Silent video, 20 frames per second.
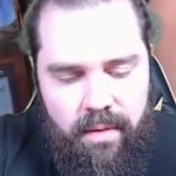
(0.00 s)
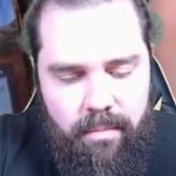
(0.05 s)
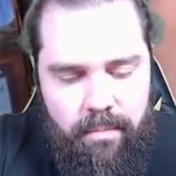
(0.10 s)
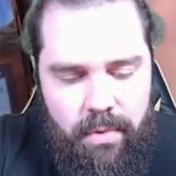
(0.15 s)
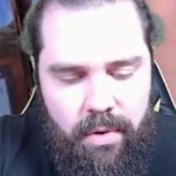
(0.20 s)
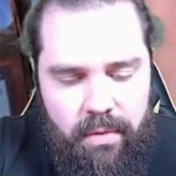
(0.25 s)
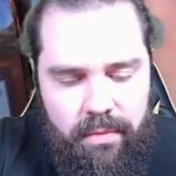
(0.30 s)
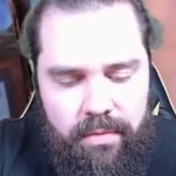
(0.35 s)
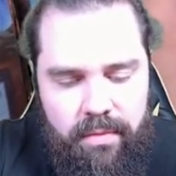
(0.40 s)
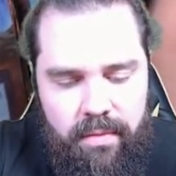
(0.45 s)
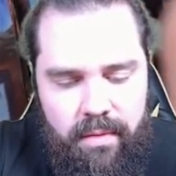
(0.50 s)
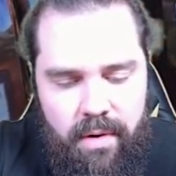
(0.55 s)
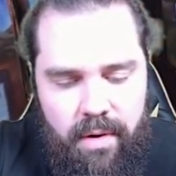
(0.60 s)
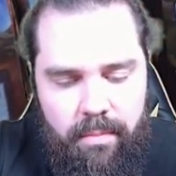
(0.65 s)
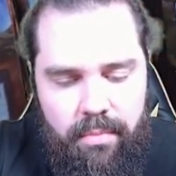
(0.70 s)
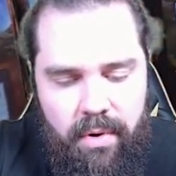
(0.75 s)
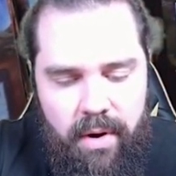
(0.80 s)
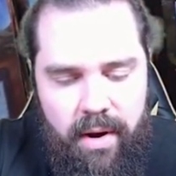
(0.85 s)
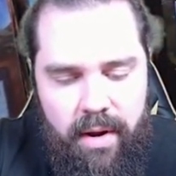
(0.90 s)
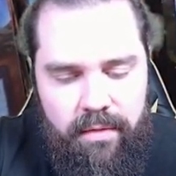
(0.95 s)
Both are
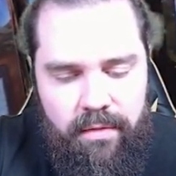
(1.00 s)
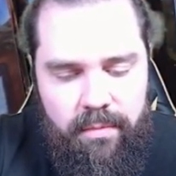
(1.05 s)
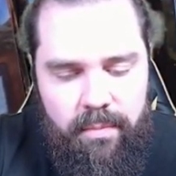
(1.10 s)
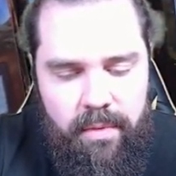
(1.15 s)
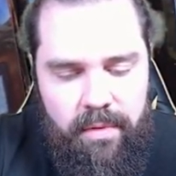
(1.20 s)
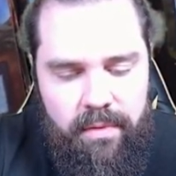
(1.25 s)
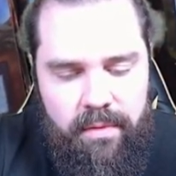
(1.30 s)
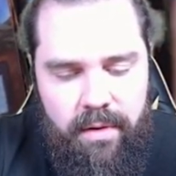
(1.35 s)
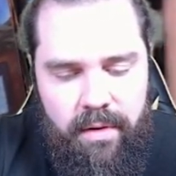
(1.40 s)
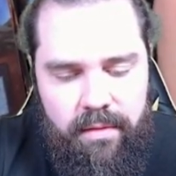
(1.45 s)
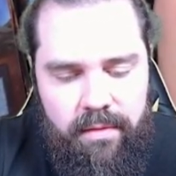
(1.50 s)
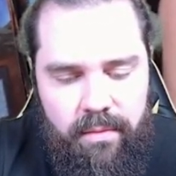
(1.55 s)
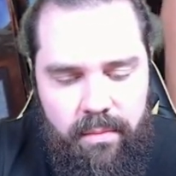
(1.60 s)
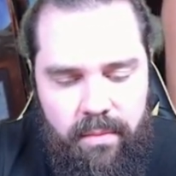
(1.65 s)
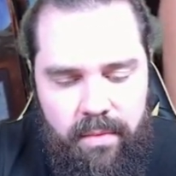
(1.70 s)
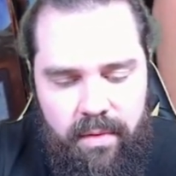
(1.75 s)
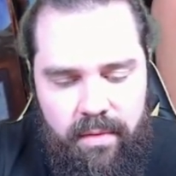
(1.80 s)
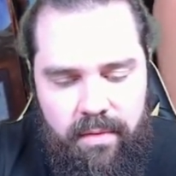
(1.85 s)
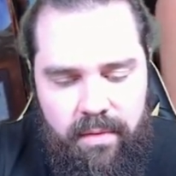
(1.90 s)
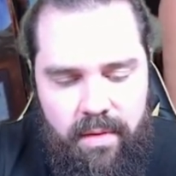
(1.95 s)
Brian Smith cards.
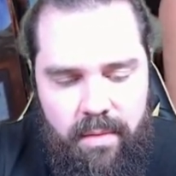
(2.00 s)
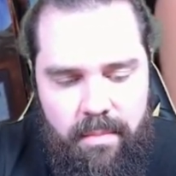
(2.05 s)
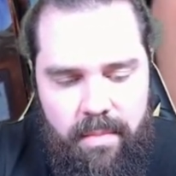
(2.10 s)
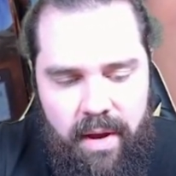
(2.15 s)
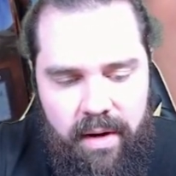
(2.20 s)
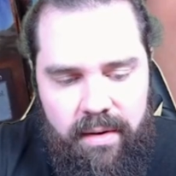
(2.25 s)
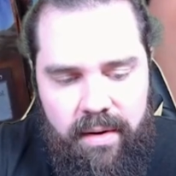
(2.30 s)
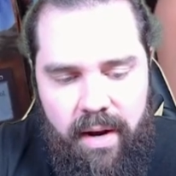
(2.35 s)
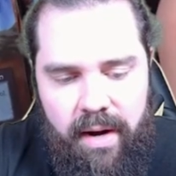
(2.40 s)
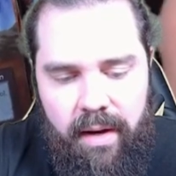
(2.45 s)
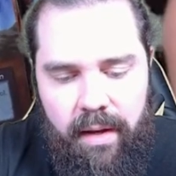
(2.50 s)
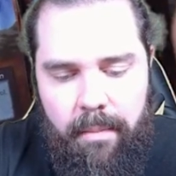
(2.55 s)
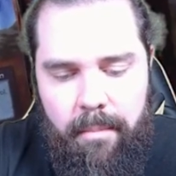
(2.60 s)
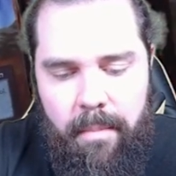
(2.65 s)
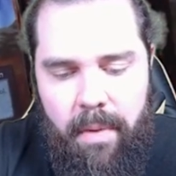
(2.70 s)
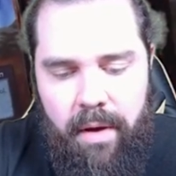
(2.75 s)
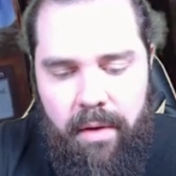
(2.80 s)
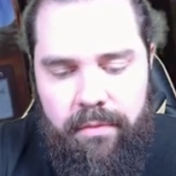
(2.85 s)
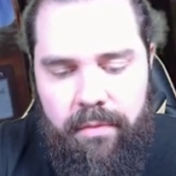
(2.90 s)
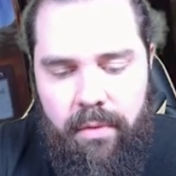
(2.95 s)
As you can see, Magnetic
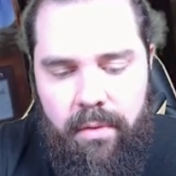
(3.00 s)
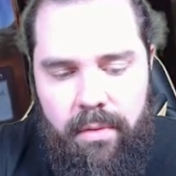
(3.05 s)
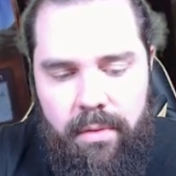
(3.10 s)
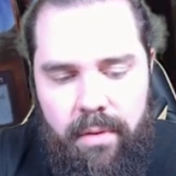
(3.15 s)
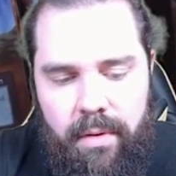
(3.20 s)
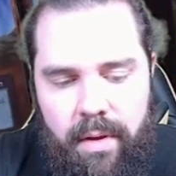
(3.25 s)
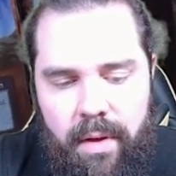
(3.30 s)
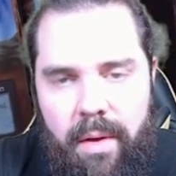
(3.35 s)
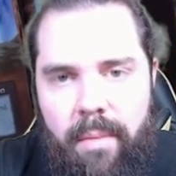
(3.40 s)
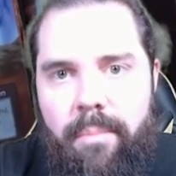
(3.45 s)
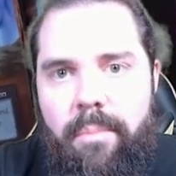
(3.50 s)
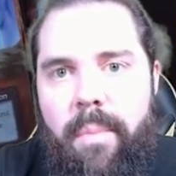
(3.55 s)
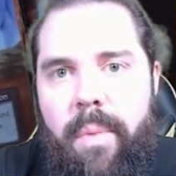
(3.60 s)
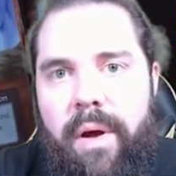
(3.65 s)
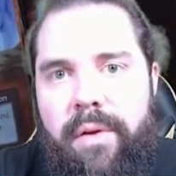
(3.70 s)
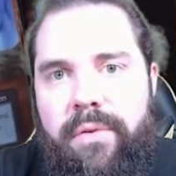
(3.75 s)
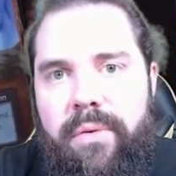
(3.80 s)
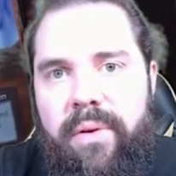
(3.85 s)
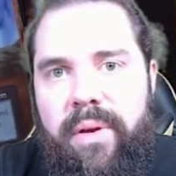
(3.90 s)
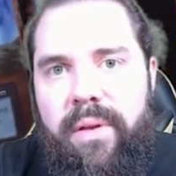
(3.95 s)
Muzzle,
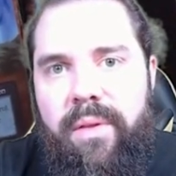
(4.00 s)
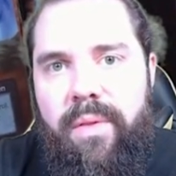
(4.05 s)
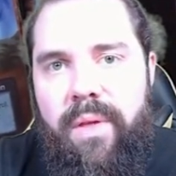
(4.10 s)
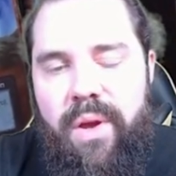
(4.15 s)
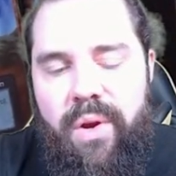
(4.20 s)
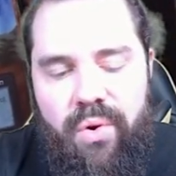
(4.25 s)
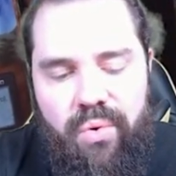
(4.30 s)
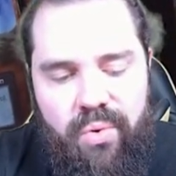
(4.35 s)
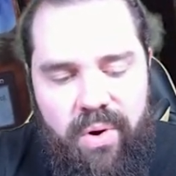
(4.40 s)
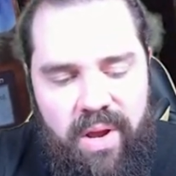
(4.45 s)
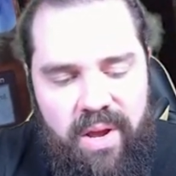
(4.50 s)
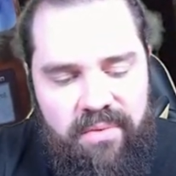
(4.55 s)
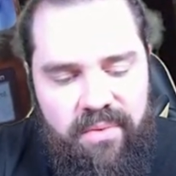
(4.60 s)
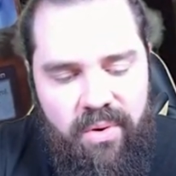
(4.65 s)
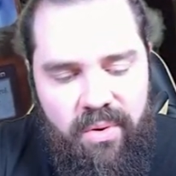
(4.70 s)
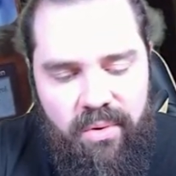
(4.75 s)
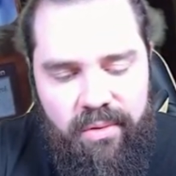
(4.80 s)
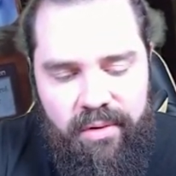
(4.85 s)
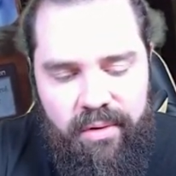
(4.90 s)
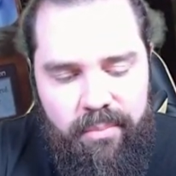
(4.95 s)
muzzling the Crave
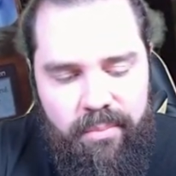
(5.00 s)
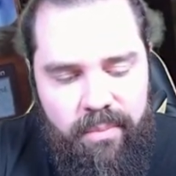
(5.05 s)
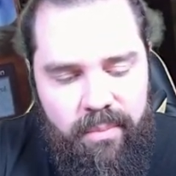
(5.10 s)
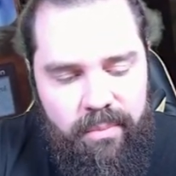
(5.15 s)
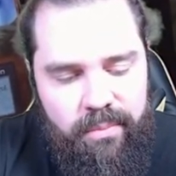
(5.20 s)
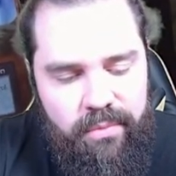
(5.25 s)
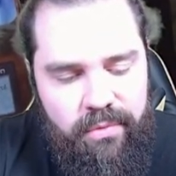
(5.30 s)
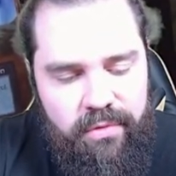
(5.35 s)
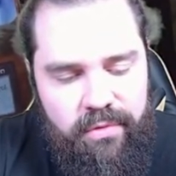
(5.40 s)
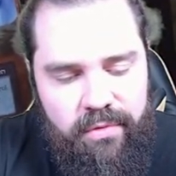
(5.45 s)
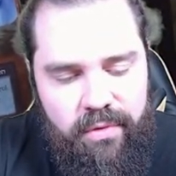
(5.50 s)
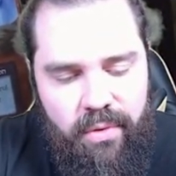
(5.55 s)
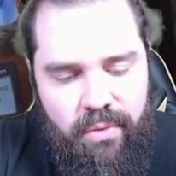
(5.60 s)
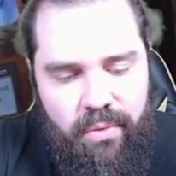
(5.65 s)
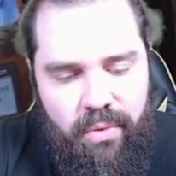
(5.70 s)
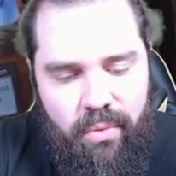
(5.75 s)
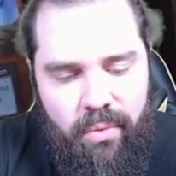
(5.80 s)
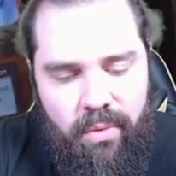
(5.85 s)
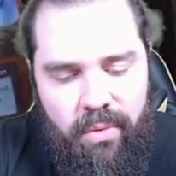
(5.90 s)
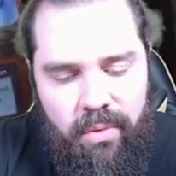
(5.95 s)
Golem. So
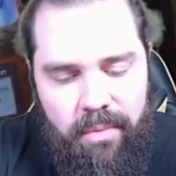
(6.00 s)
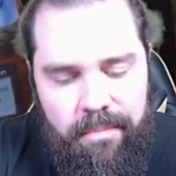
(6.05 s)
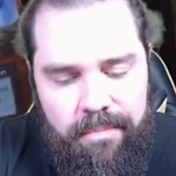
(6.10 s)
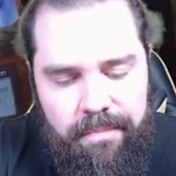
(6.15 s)
cool.